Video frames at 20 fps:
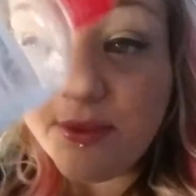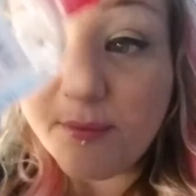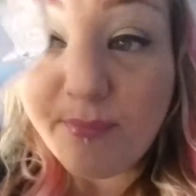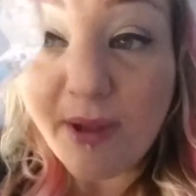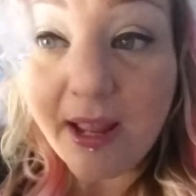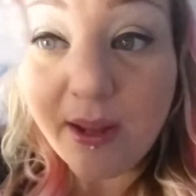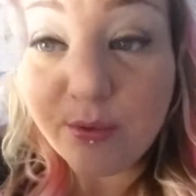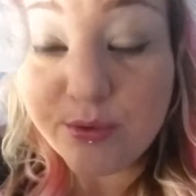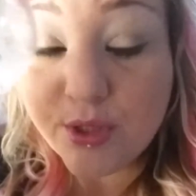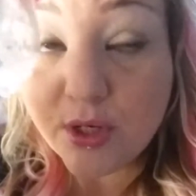the
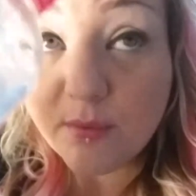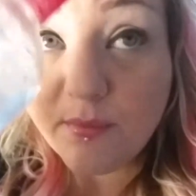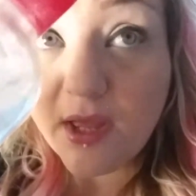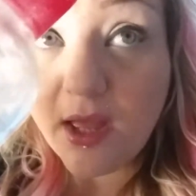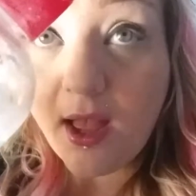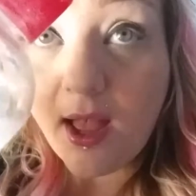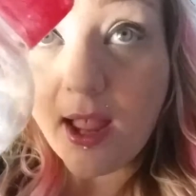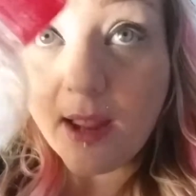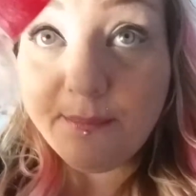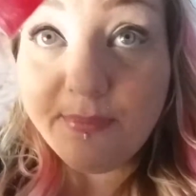
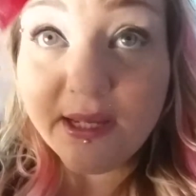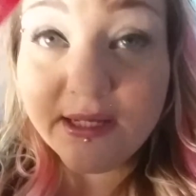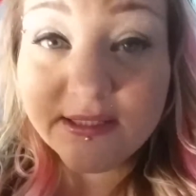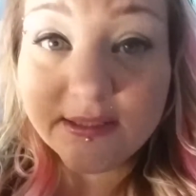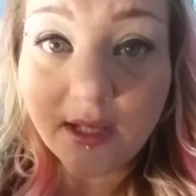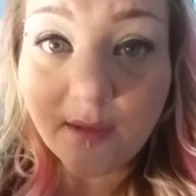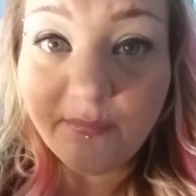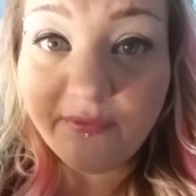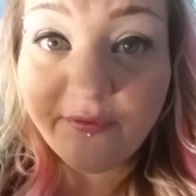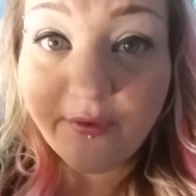Bioderma I
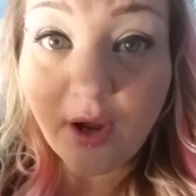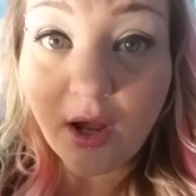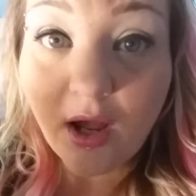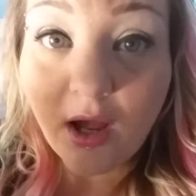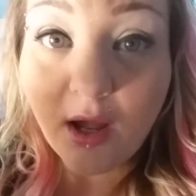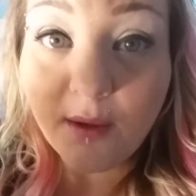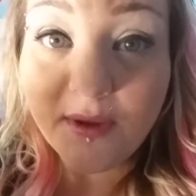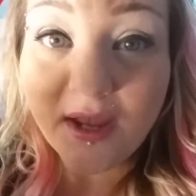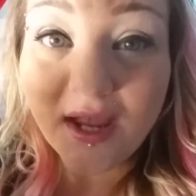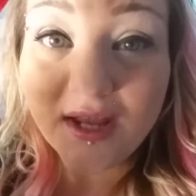picked up
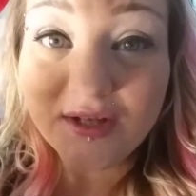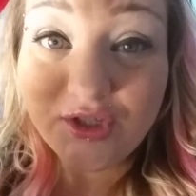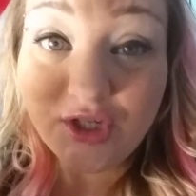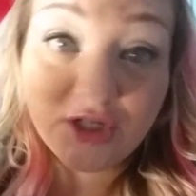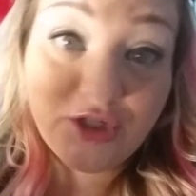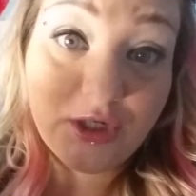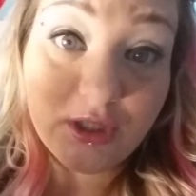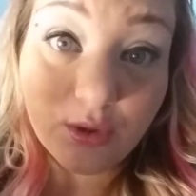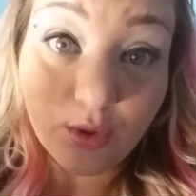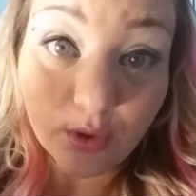from
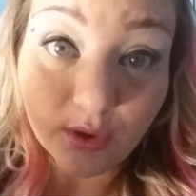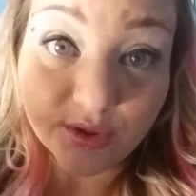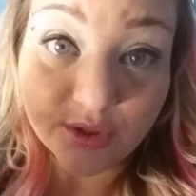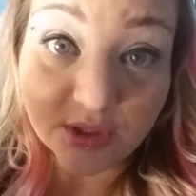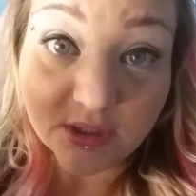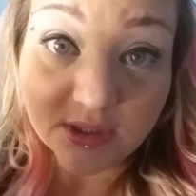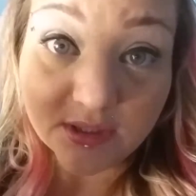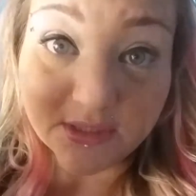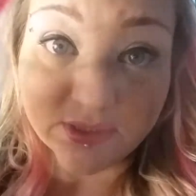Gigi Gorgeous.